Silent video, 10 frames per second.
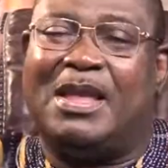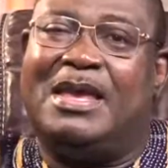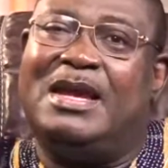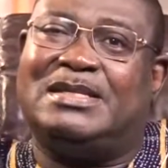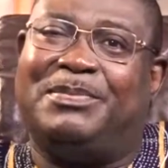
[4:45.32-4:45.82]

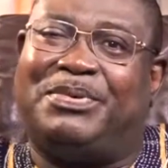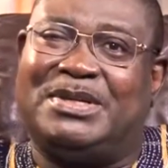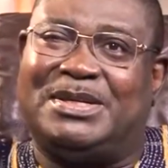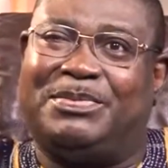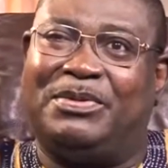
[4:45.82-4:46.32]
Here's the
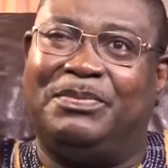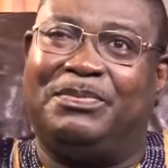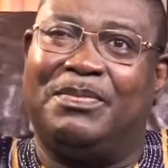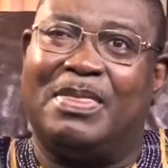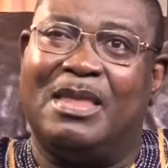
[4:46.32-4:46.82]
principle.
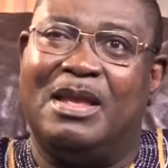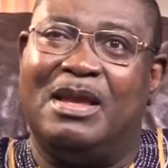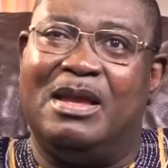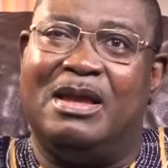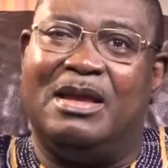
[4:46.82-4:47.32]

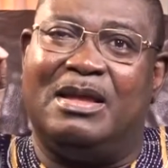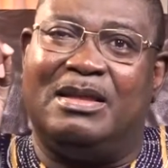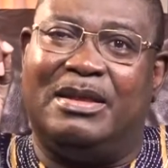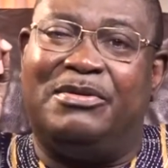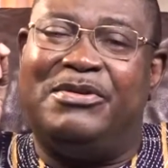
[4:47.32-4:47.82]

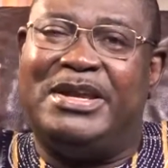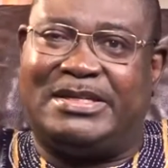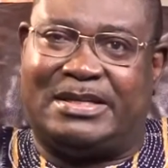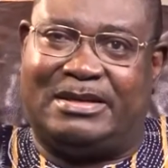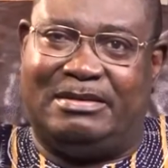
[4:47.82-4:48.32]
The
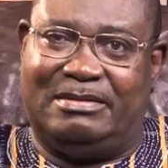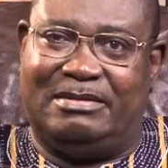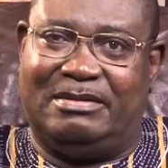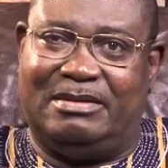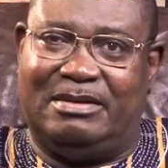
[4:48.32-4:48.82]
risk
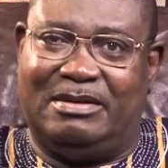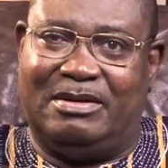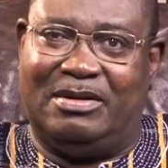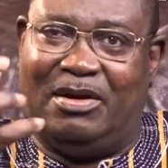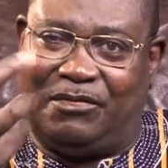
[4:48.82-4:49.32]

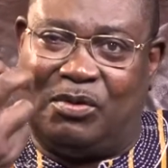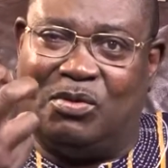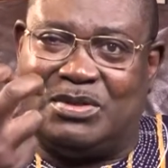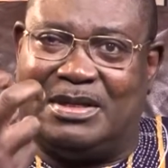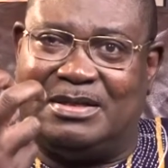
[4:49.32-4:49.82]
of
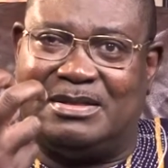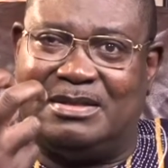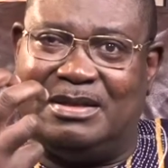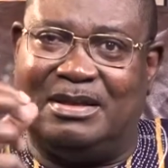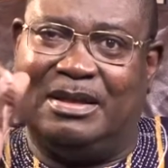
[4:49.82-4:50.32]
closeness,
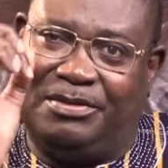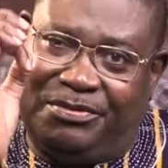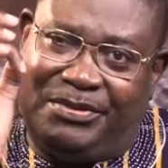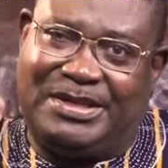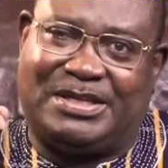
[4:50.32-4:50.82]
the
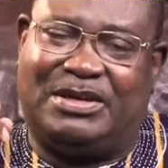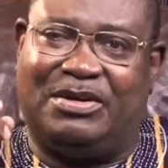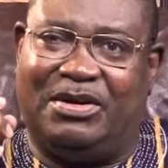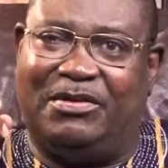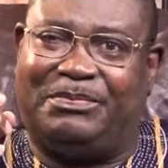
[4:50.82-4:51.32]
risk
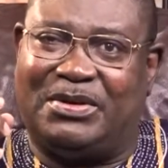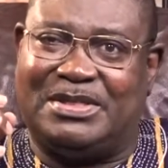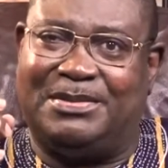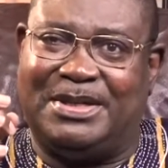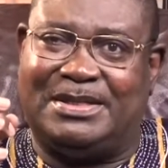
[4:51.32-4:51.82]
of
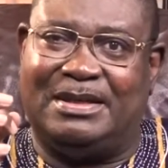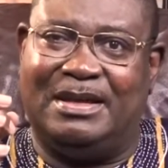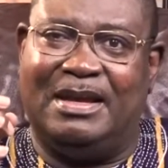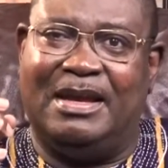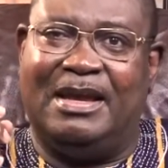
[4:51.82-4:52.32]
proximity.
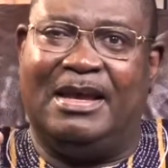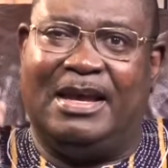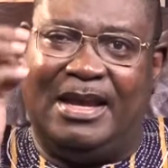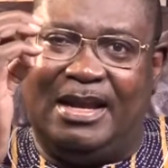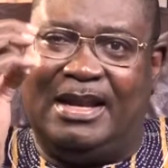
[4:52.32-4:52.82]

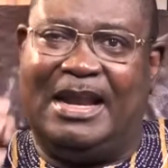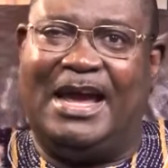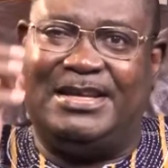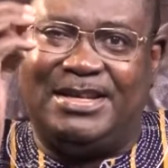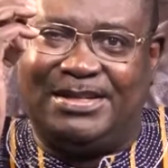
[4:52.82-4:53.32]

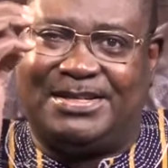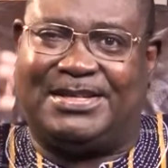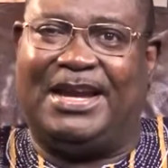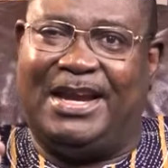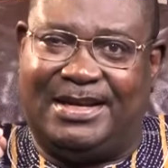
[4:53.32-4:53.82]
Elijah
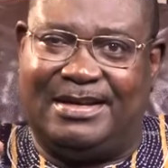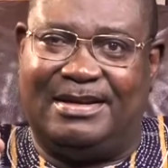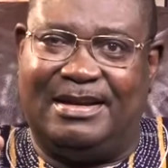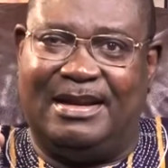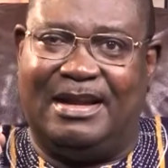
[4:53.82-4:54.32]
said,
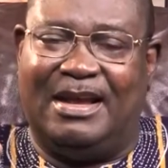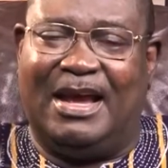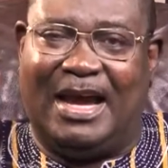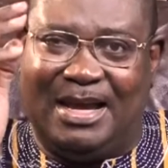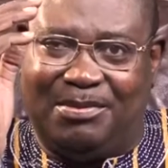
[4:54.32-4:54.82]

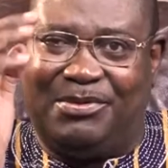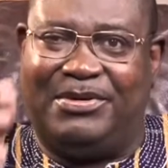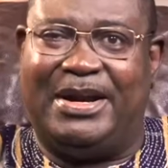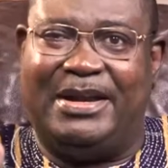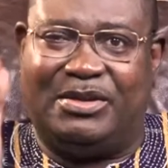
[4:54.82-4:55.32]
"I am
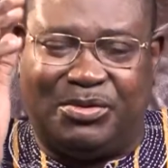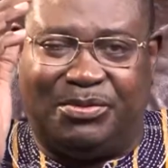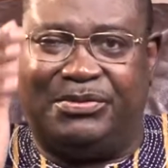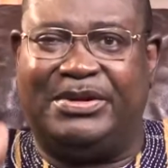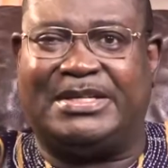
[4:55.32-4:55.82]
ready to
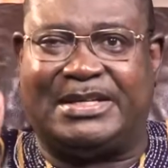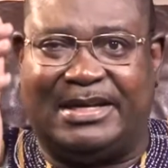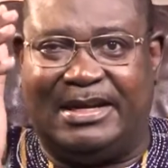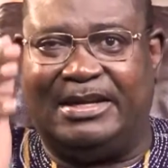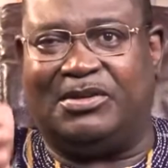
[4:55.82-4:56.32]

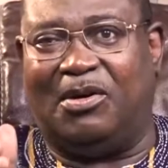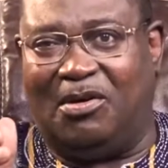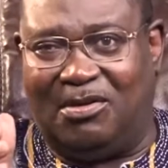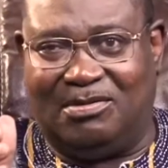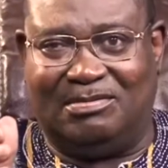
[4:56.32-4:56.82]
risk it all.